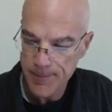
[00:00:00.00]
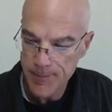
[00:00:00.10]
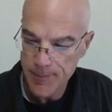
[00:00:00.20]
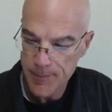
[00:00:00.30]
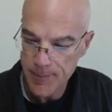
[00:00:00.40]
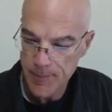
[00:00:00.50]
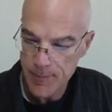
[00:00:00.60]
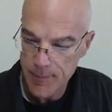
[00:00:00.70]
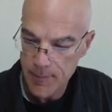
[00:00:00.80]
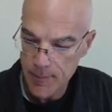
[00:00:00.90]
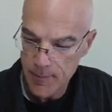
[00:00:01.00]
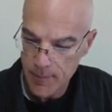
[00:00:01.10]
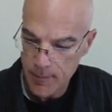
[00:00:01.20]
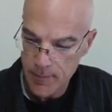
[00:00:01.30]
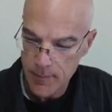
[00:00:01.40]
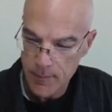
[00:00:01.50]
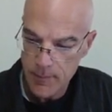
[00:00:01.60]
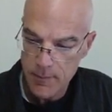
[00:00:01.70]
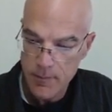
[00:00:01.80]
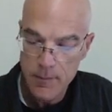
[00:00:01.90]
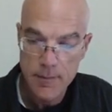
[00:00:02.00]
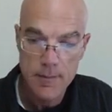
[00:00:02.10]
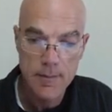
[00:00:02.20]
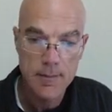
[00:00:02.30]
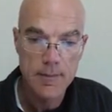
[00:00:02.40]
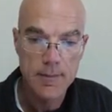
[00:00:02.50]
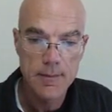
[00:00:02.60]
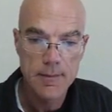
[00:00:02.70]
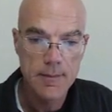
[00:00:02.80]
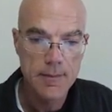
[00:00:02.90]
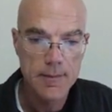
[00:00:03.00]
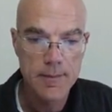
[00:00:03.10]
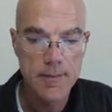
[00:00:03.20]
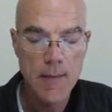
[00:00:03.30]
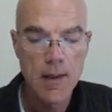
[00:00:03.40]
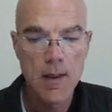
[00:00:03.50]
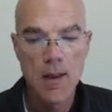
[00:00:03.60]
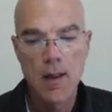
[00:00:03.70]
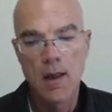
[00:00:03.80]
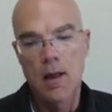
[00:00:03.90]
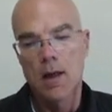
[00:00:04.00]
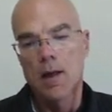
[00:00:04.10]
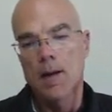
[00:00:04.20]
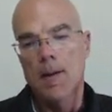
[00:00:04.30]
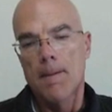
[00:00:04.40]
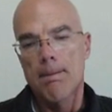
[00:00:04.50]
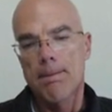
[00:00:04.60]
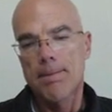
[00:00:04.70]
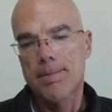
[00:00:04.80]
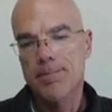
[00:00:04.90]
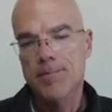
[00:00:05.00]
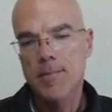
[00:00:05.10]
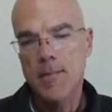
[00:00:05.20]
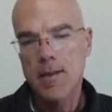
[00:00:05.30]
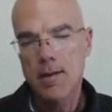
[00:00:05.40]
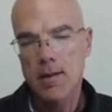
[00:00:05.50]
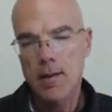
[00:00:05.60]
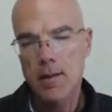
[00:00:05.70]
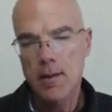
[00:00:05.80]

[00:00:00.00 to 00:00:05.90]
(silence)